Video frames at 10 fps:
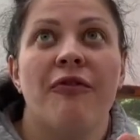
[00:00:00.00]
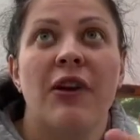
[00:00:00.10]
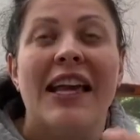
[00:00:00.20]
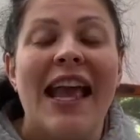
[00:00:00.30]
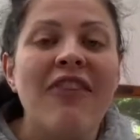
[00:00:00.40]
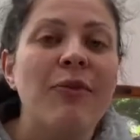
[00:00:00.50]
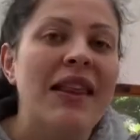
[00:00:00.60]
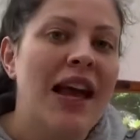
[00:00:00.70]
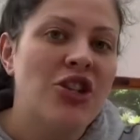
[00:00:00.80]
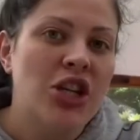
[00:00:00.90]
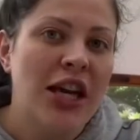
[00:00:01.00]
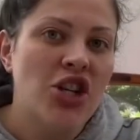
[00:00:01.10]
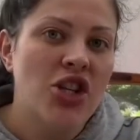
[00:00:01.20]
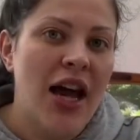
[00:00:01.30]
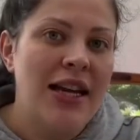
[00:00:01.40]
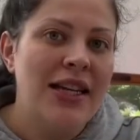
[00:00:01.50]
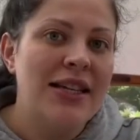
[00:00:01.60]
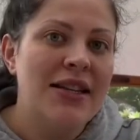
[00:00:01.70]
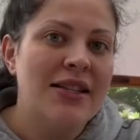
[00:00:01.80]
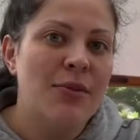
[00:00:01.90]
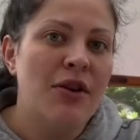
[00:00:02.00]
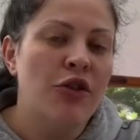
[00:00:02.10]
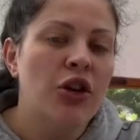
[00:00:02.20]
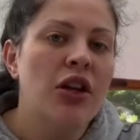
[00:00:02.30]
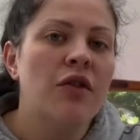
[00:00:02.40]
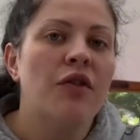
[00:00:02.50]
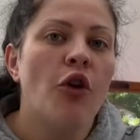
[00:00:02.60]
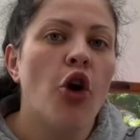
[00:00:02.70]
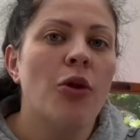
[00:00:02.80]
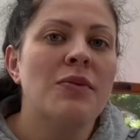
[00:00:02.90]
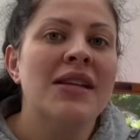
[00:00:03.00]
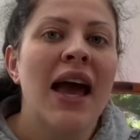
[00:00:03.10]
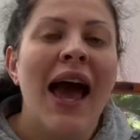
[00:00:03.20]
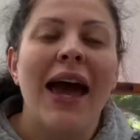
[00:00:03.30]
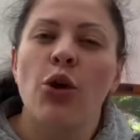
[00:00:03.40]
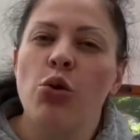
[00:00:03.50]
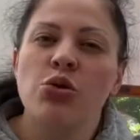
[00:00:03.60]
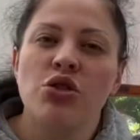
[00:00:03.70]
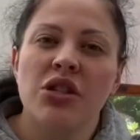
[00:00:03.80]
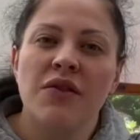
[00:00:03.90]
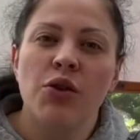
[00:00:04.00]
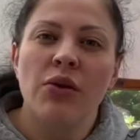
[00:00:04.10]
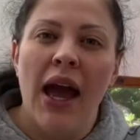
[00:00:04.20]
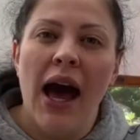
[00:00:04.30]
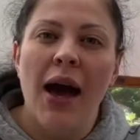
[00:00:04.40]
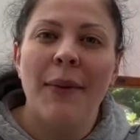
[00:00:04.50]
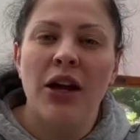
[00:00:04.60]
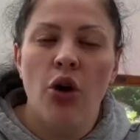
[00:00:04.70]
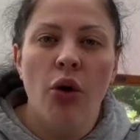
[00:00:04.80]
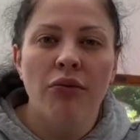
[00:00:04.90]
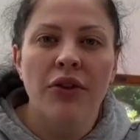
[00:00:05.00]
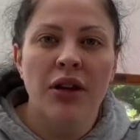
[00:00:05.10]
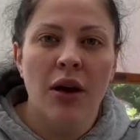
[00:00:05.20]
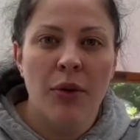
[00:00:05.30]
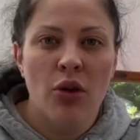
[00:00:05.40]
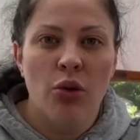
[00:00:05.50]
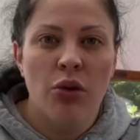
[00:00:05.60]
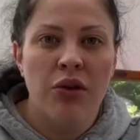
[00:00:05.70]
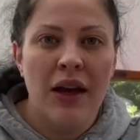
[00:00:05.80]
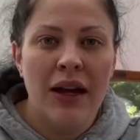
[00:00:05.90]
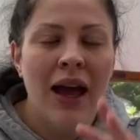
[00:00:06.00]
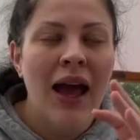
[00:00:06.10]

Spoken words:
gave me the education I needed to be fully informed and also just feel calm and confident about the whole thing.